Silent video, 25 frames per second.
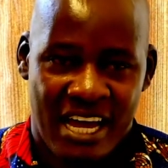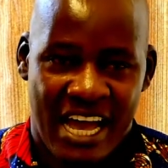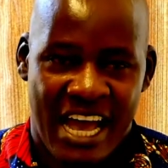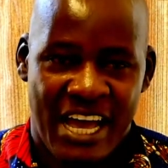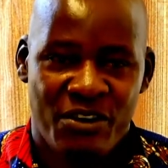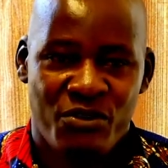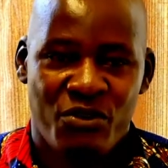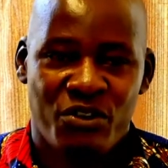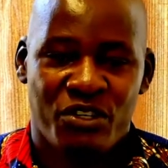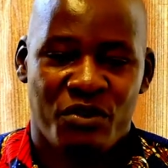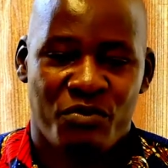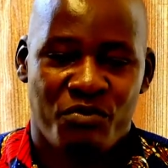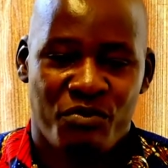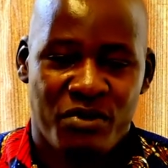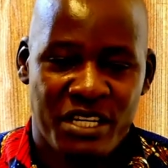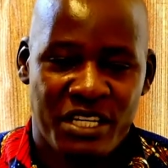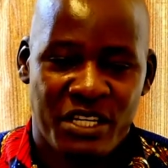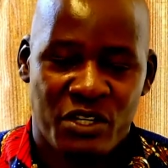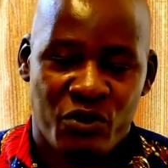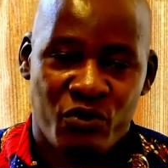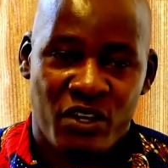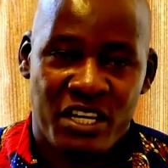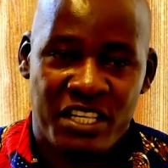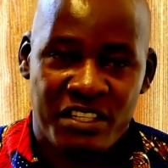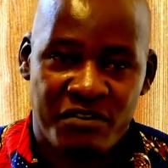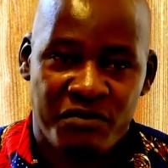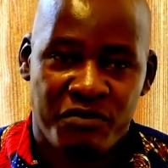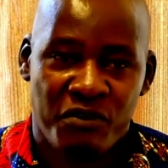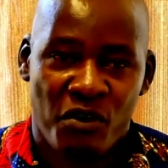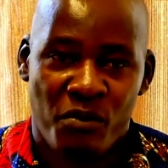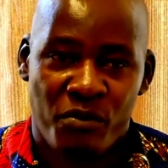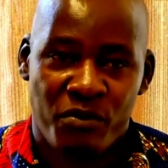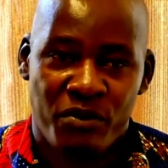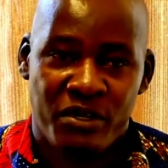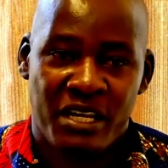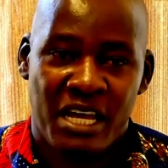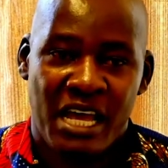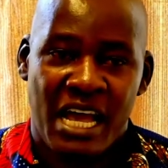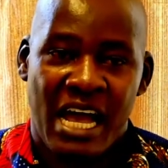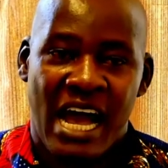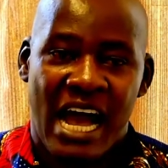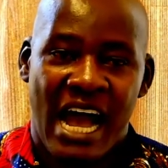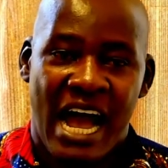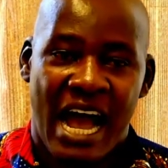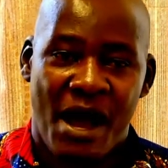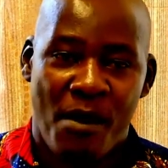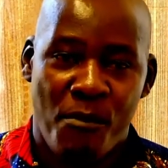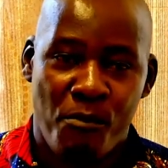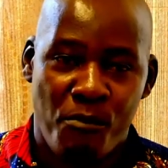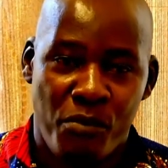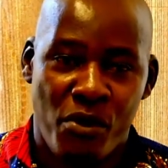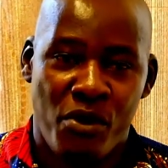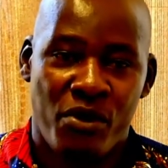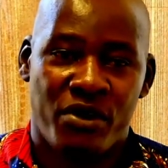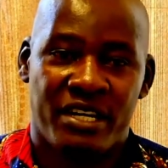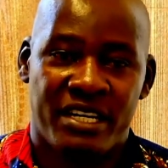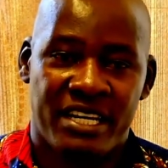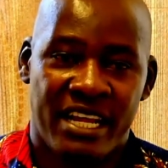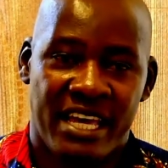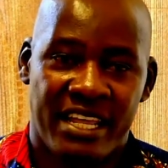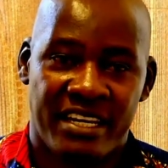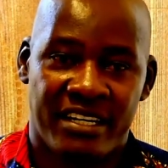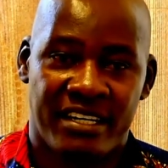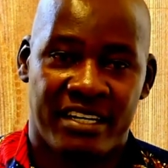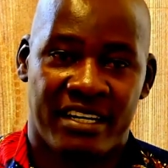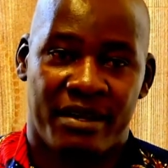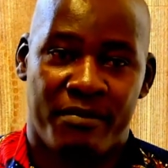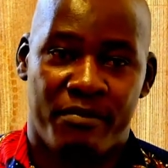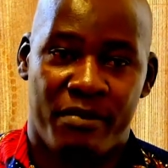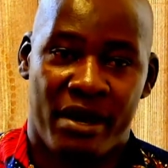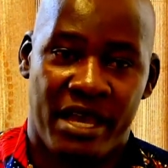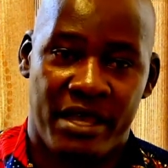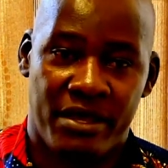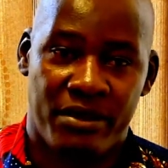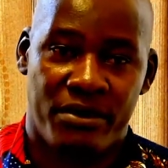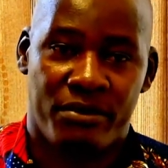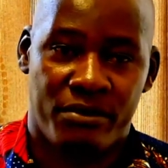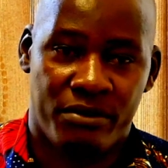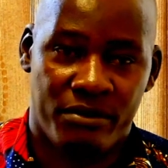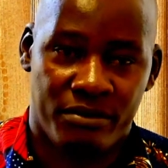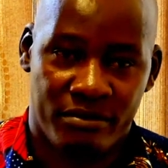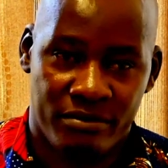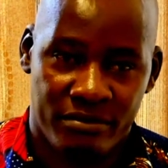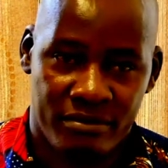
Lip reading: and not being transformed are born directly by you.